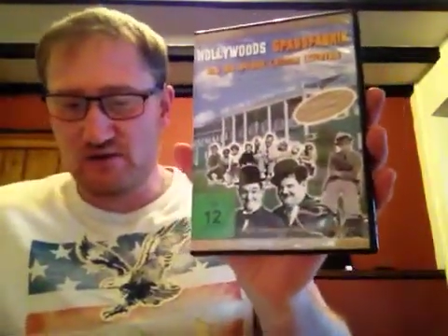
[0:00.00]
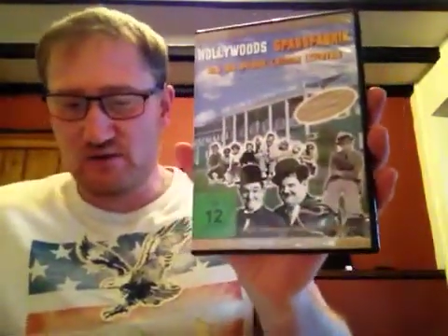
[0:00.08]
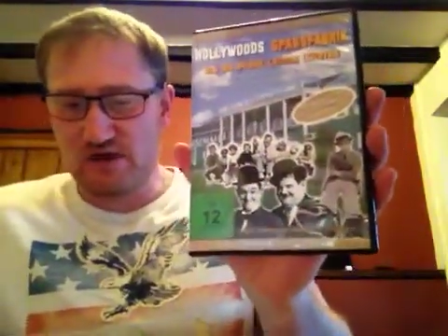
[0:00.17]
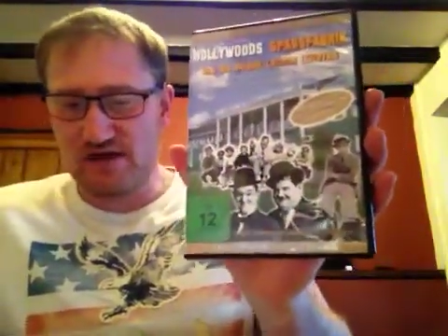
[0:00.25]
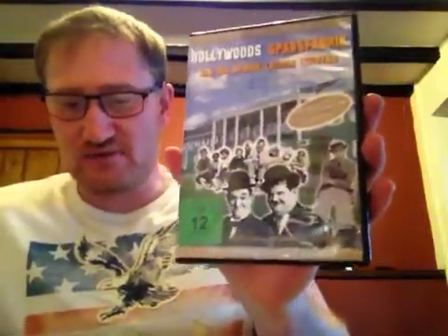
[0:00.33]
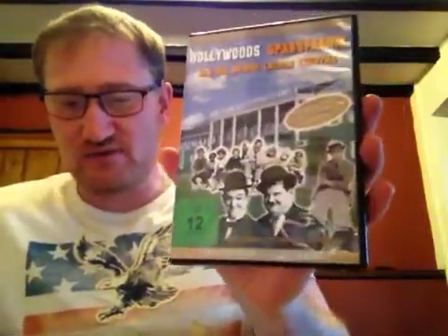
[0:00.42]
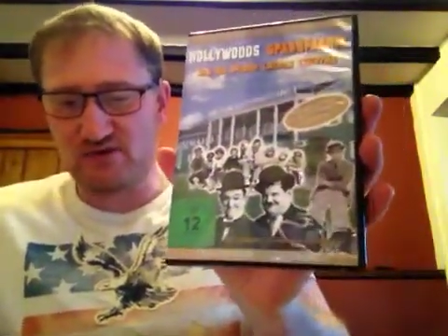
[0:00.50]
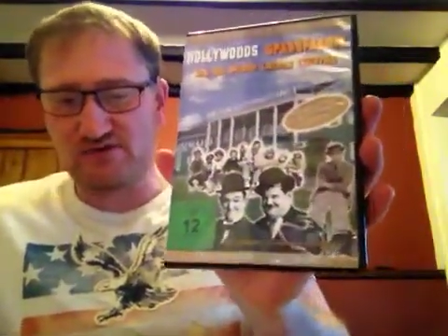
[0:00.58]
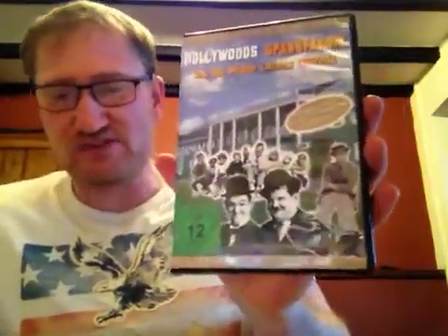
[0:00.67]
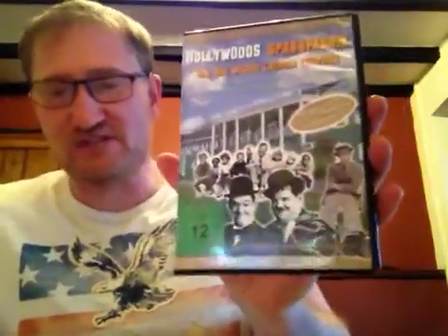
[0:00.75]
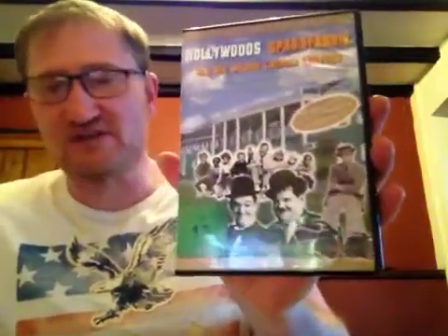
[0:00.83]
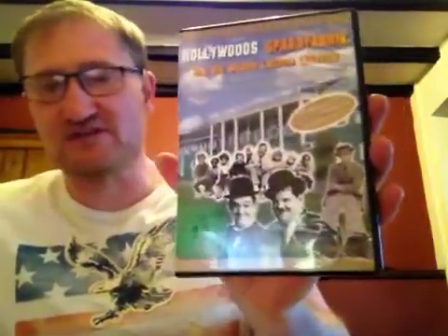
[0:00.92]
Where the
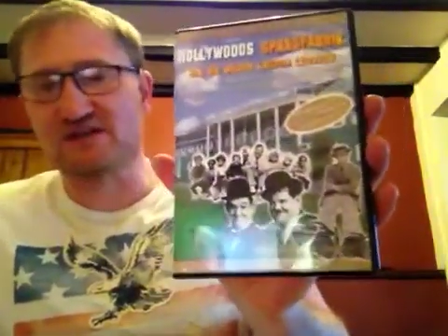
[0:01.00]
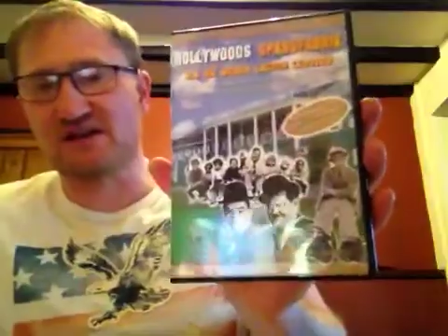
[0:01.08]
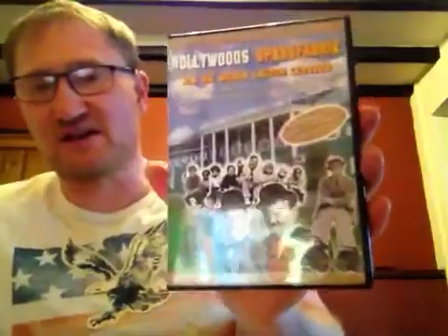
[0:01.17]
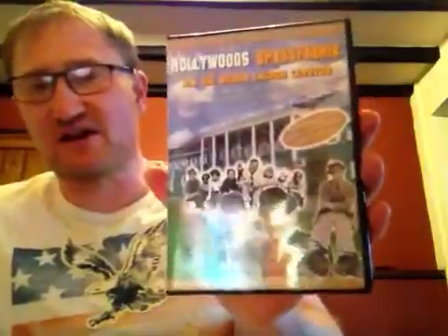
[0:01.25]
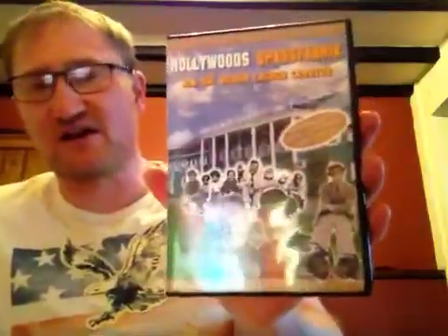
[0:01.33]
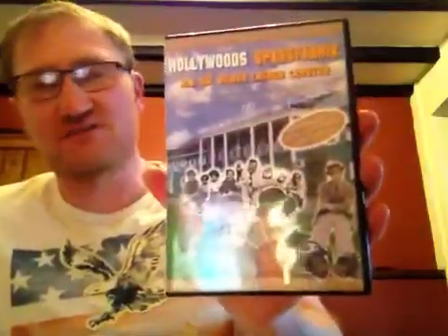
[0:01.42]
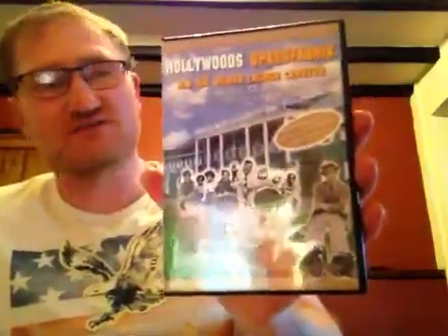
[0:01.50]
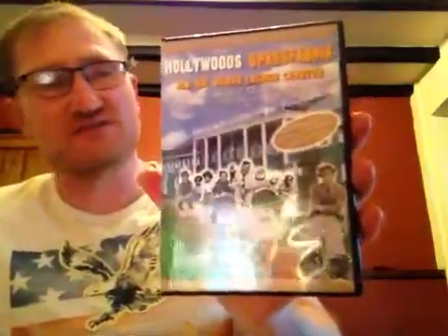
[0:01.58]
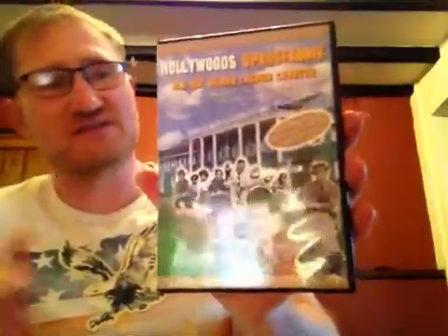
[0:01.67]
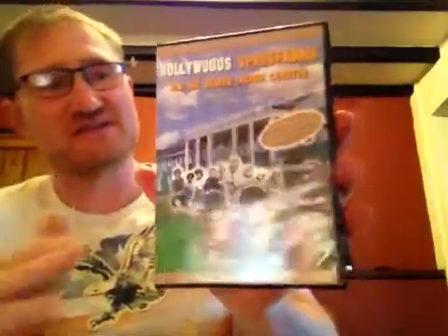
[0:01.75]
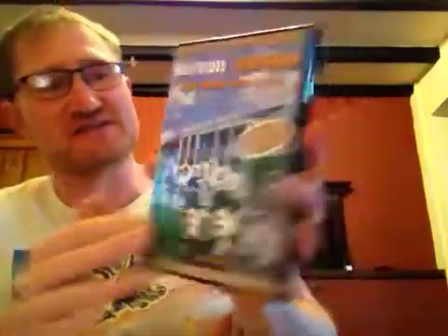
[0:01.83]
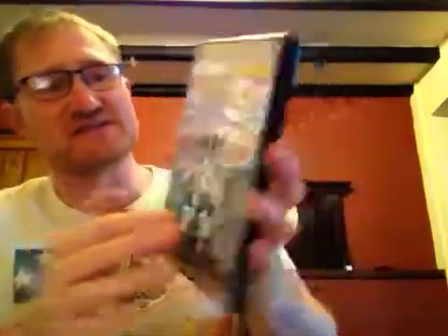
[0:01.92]
Movies Learn to Laugh.
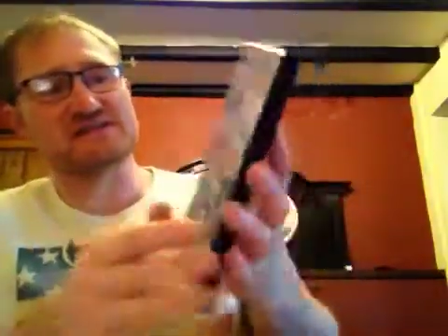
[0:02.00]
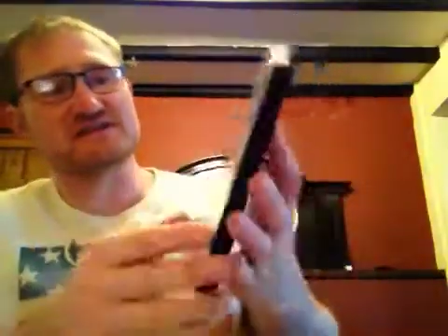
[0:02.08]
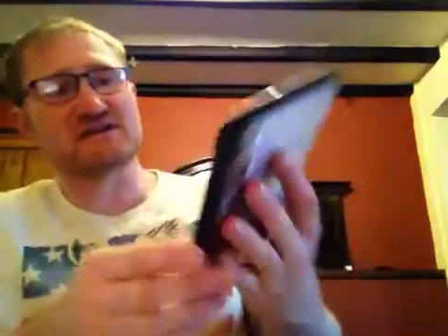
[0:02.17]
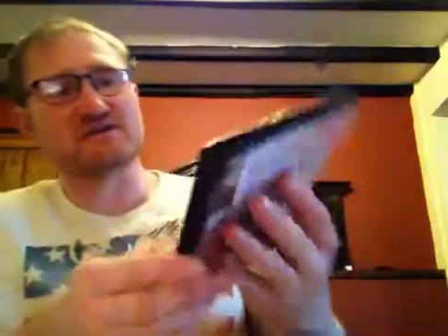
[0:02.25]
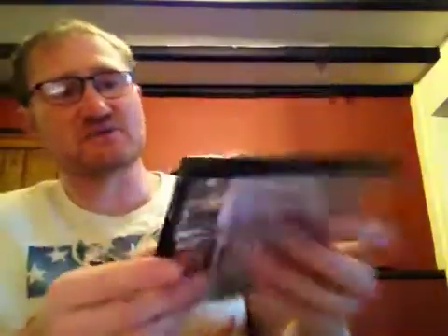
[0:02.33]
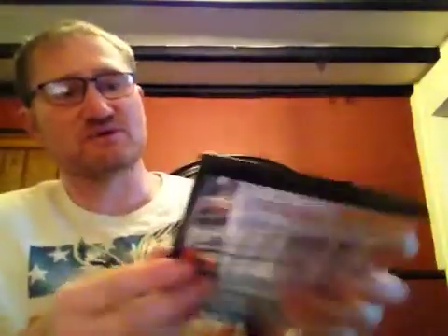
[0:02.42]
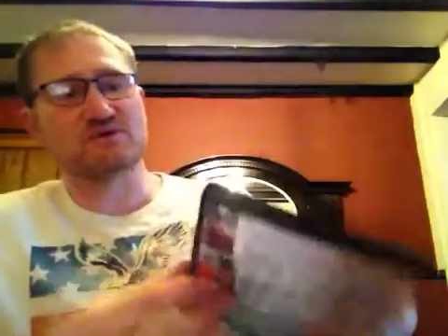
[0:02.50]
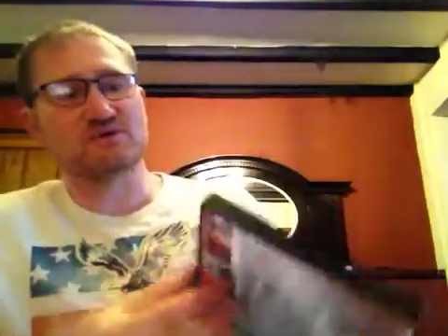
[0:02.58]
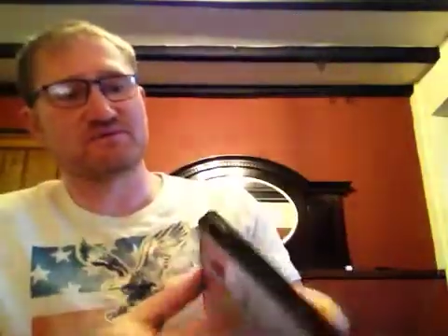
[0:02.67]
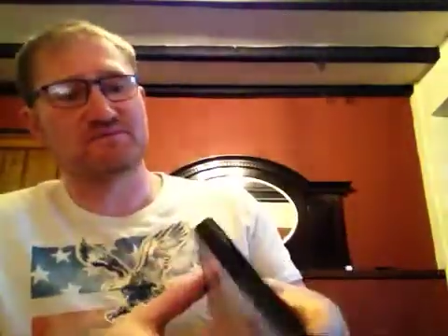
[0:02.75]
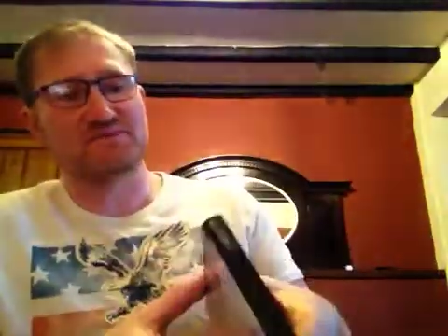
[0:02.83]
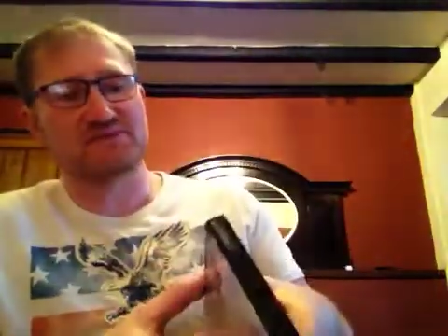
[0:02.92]
And this is a double